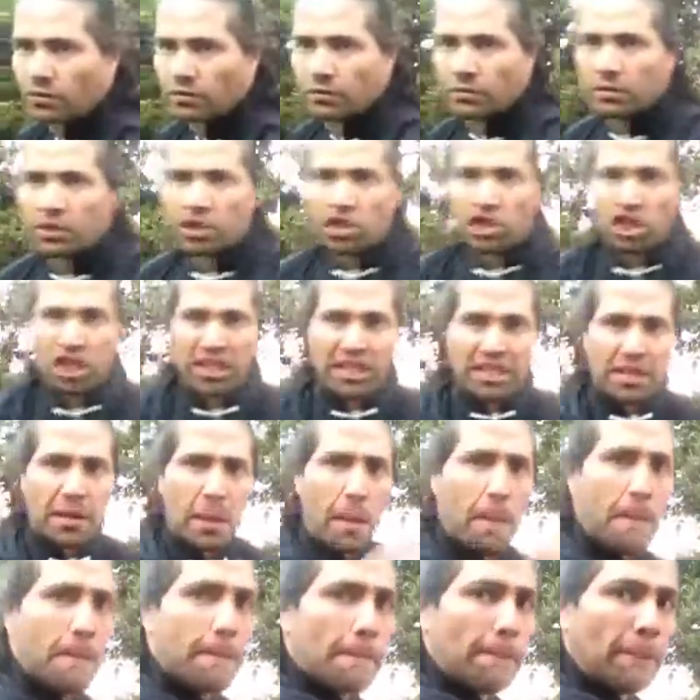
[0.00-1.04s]
chi,
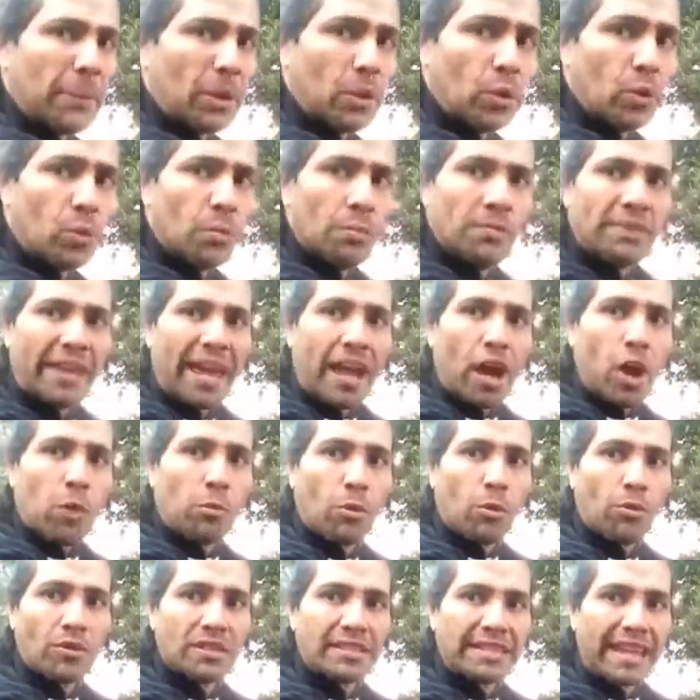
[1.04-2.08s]
boom, the
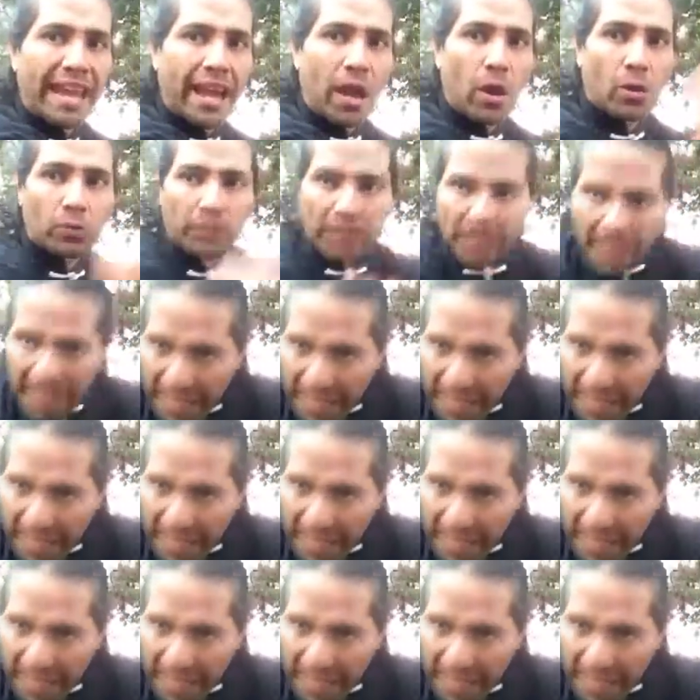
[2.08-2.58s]
elbow is down.